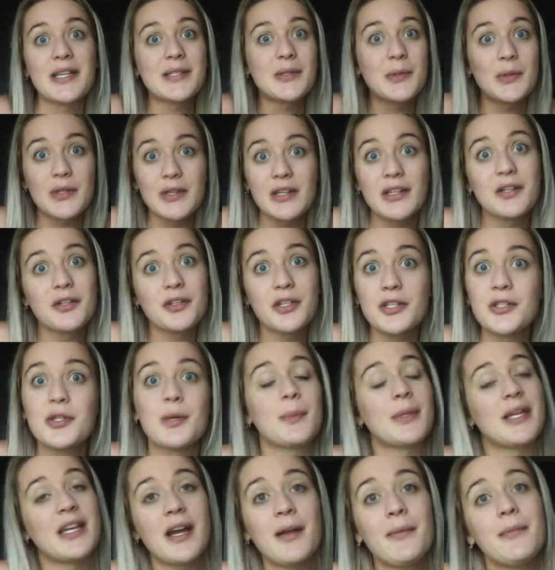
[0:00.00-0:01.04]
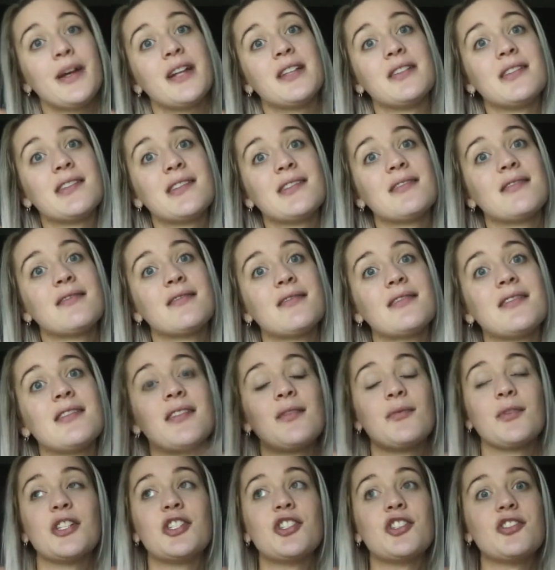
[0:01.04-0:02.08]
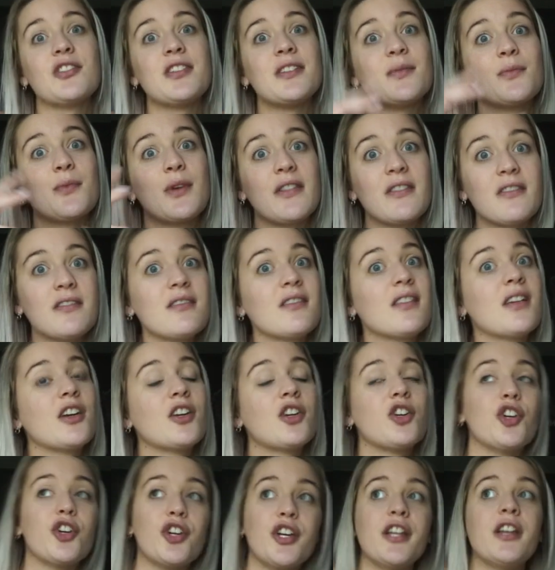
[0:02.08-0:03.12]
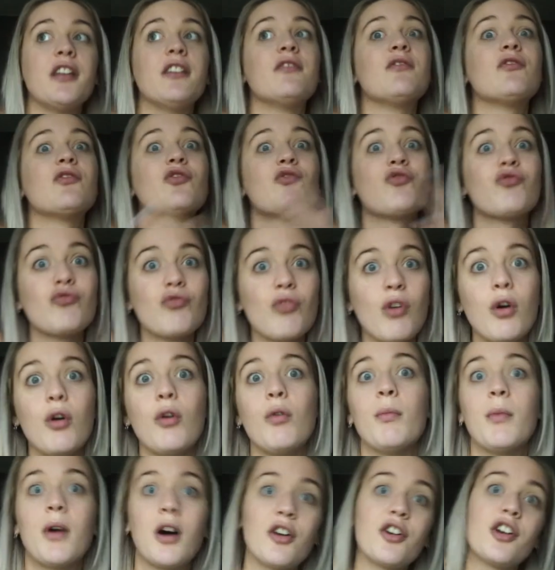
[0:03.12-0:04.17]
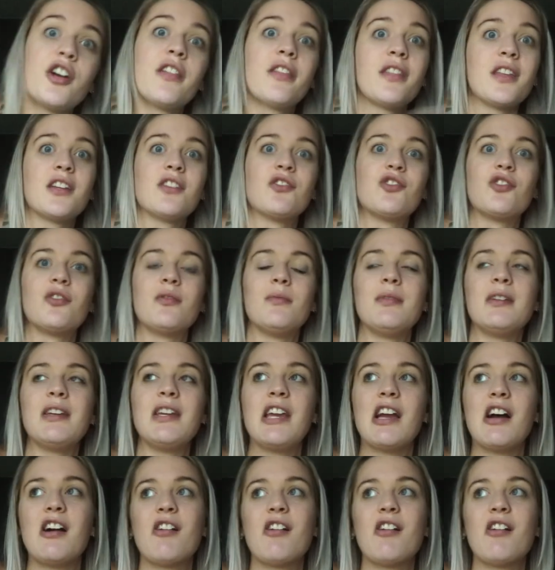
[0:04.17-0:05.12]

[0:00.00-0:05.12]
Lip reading: So it literally took me 9 months, which is what a good, slow, moderate thing should be.